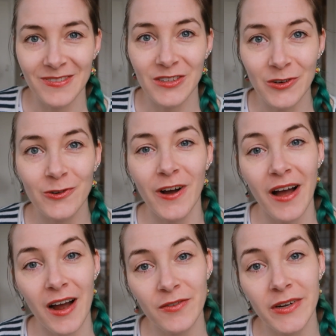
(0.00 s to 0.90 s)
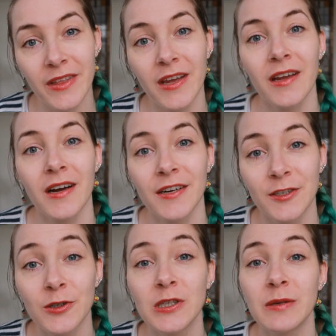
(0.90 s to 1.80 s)
So everything I
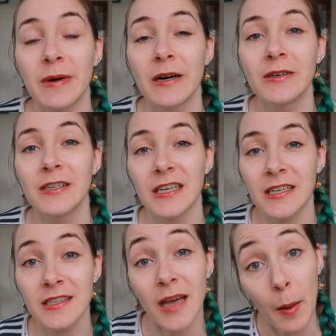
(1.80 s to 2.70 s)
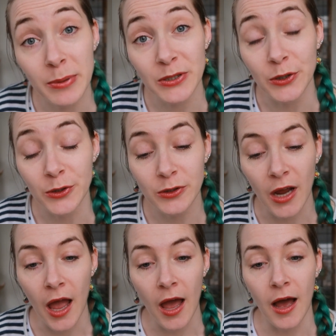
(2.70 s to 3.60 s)
talked about in this episode,
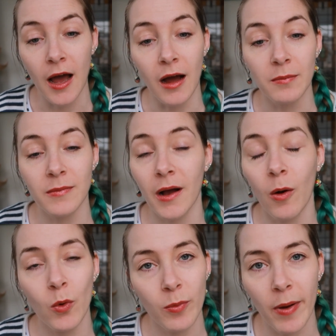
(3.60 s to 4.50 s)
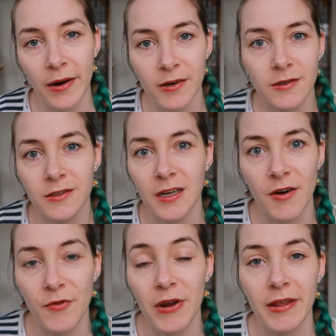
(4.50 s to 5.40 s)
all the patterns and
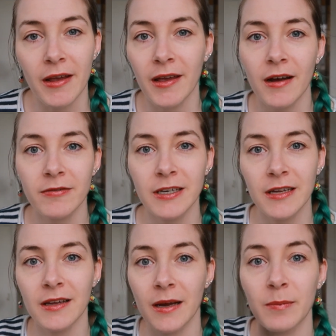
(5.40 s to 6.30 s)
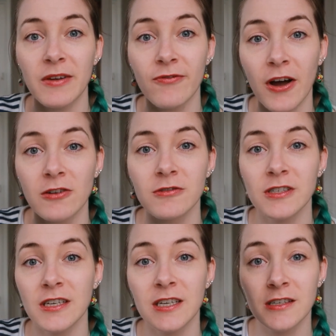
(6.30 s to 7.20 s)
everything can be found
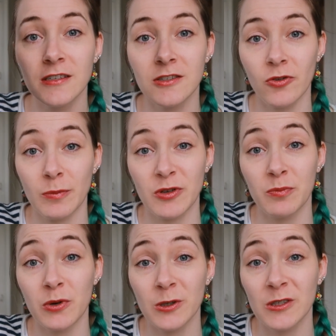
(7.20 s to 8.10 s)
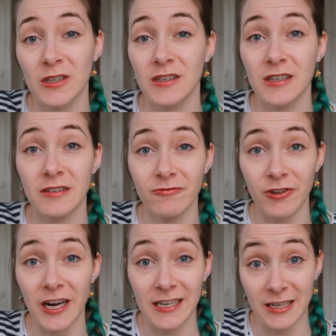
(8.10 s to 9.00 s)
in the description box
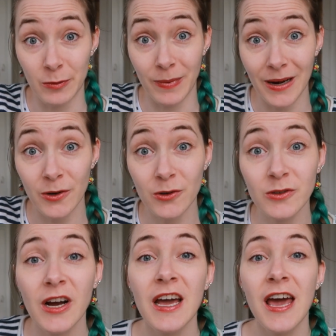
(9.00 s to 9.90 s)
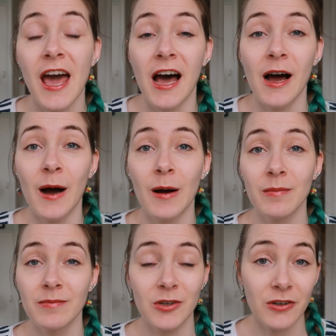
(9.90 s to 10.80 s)
right down below.
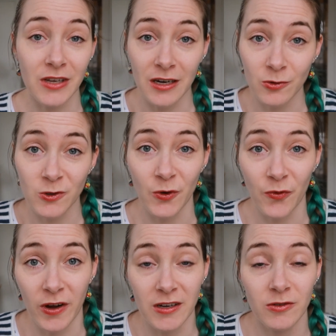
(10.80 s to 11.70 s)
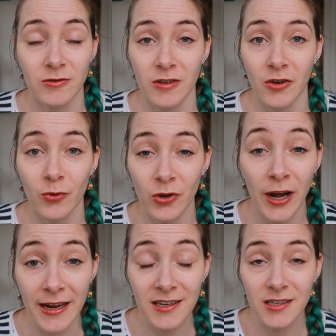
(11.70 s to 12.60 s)
You can also find all the
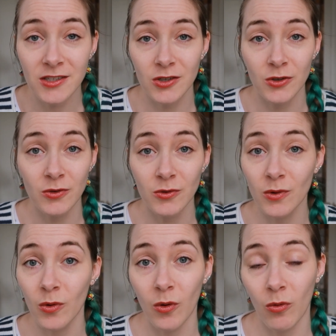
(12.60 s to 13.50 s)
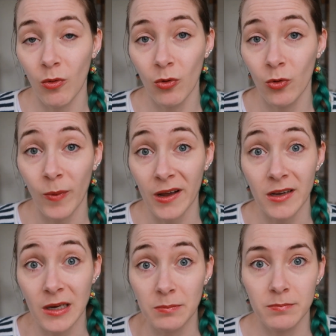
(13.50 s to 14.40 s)
links to
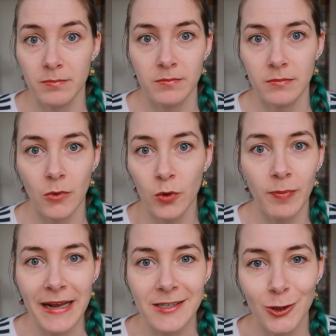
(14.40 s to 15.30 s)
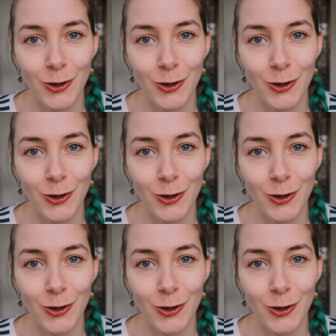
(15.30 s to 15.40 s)
all the places